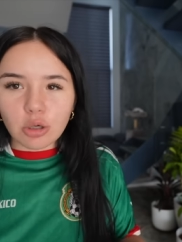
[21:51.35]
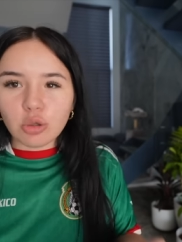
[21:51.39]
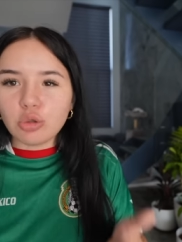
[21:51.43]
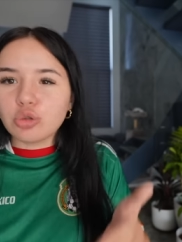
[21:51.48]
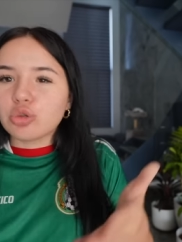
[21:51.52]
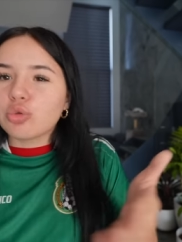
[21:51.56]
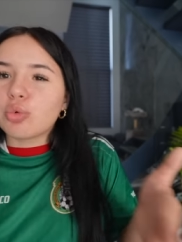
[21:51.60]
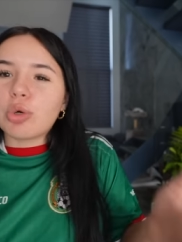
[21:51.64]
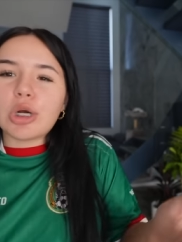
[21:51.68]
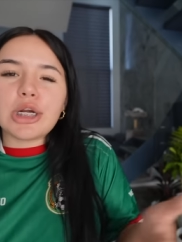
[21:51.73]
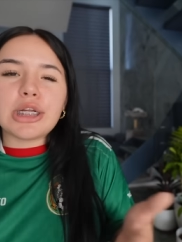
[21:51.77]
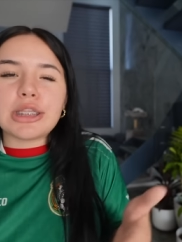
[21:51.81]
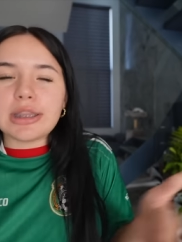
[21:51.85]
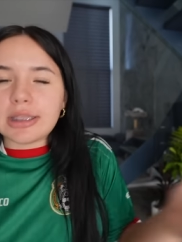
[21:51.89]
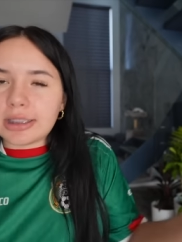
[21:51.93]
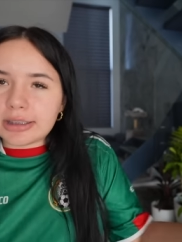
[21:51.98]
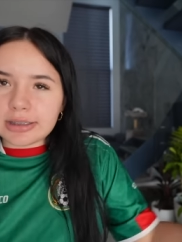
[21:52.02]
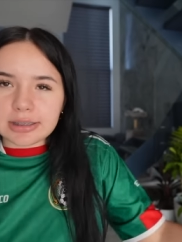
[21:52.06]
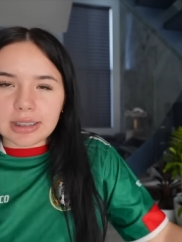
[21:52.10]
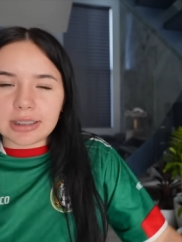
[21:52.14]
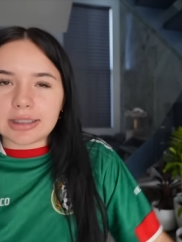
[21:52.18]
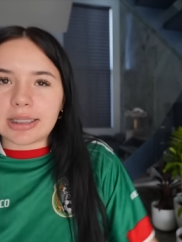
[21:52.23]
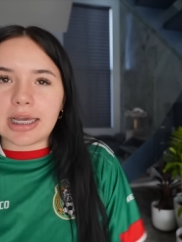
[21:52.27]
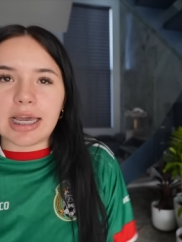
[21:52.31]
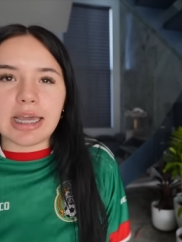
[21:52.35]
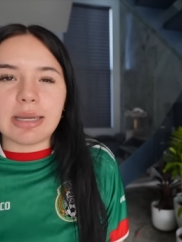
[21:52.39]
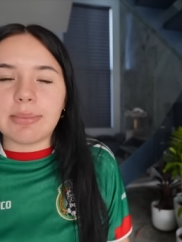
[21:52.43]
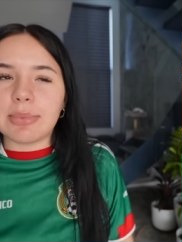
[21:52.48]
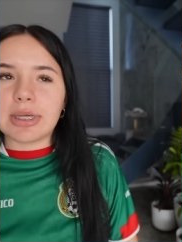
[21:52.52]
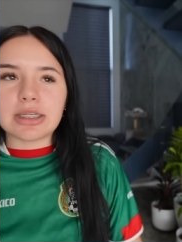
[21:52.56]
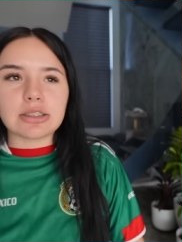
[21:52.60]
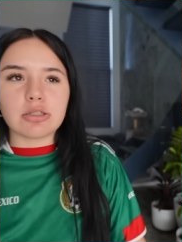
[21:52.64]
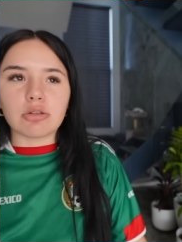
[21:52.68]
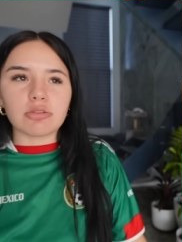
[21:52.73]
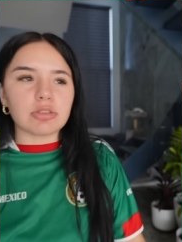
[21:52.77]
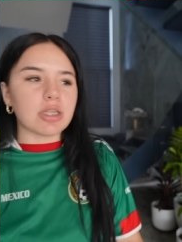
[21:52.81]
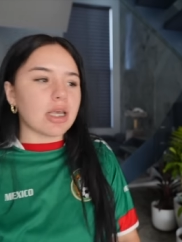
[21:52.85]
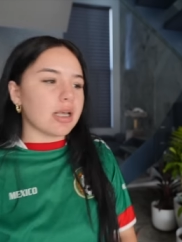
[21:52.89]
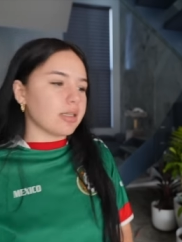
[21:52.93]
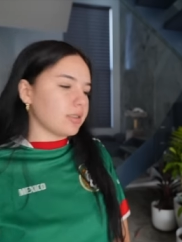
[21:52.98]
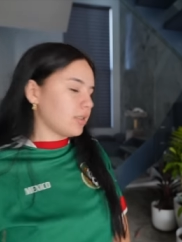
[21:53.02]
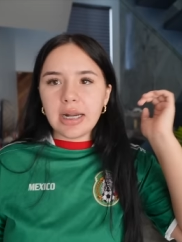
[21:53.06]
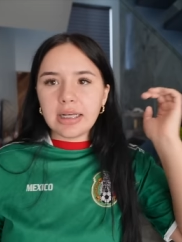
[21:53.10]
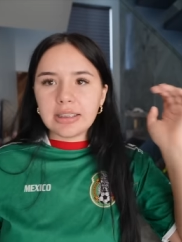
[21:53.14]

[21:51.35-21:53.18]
Who's wording things like that? It makes no sense.